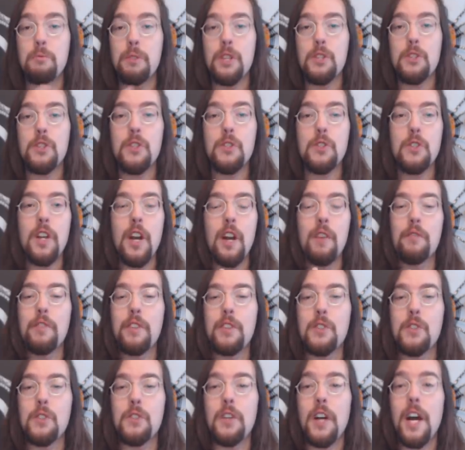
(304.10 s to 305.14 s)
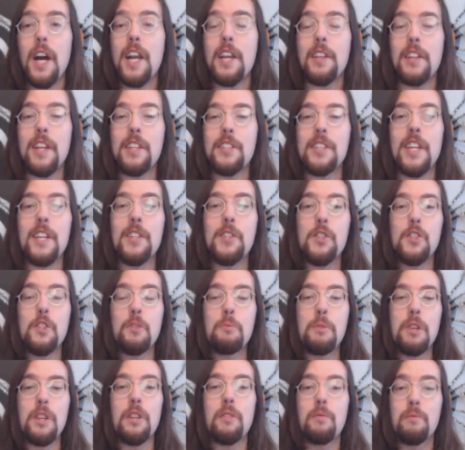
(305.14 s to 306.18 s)
and business confidence is high, that tends
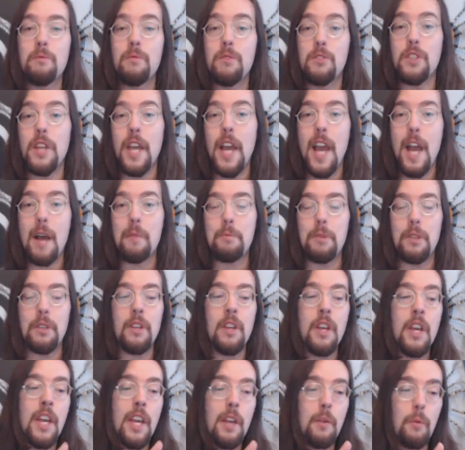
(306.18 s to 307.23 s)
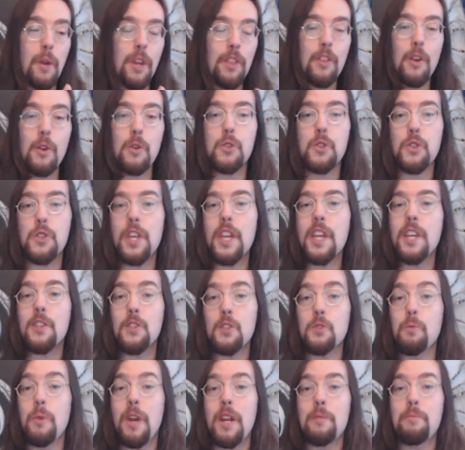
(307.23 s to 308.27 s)
to be to happen. When those
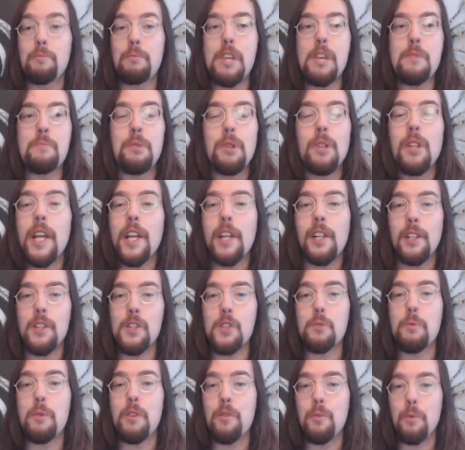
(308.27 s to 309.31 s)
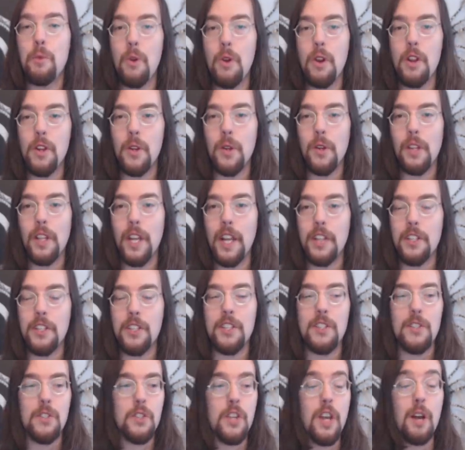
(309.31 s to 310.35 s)
things, when people like Elizabeth Warren are
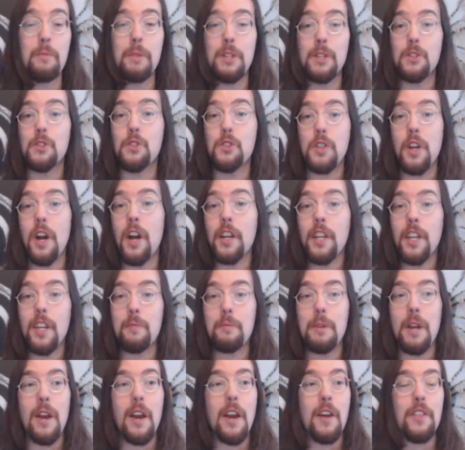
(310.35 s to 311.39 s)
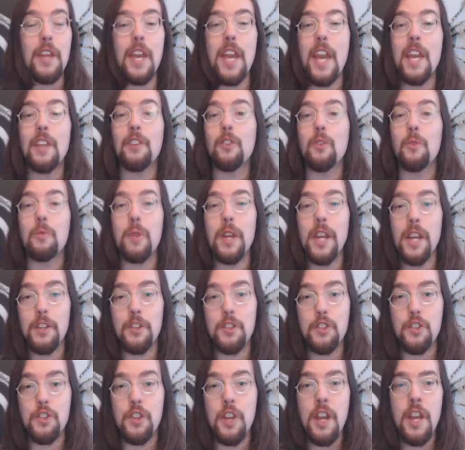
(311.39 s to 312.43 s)
elected and come in talking about how they hate the
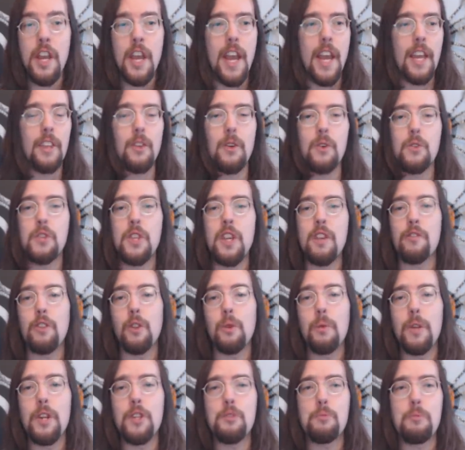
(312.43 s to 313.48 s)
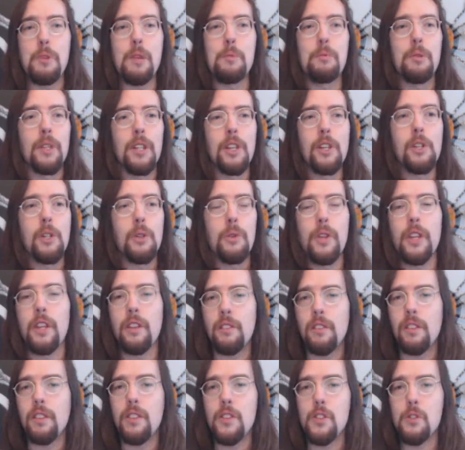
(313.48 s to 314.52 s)
rich and those evil rich people,
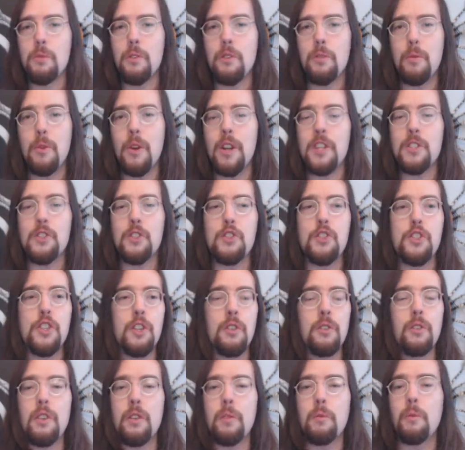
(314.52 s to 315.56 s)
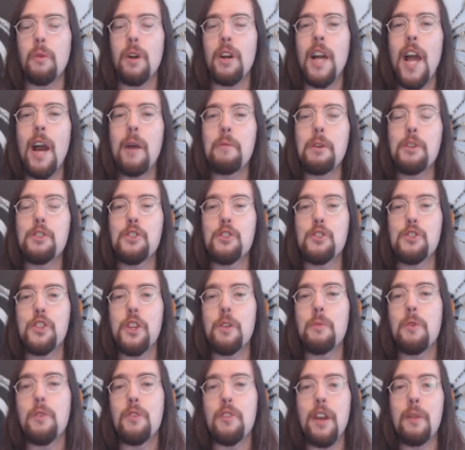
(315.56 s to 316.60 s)
including Elizabeth Warren, isn't she? How much is
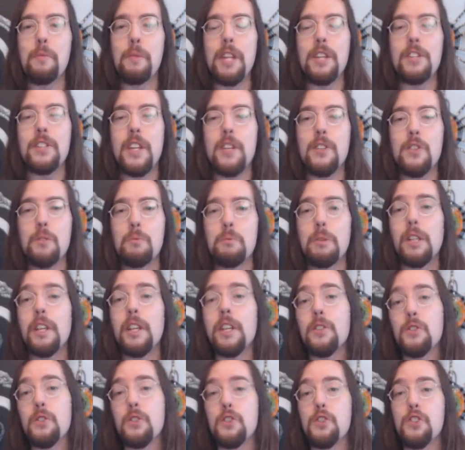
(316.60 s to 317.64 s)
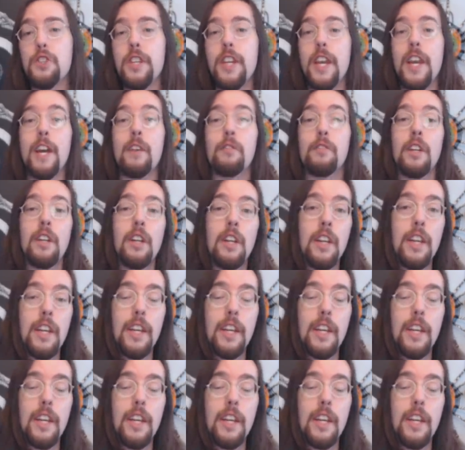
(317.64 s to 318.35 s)
she worth? How many tens of millions does she have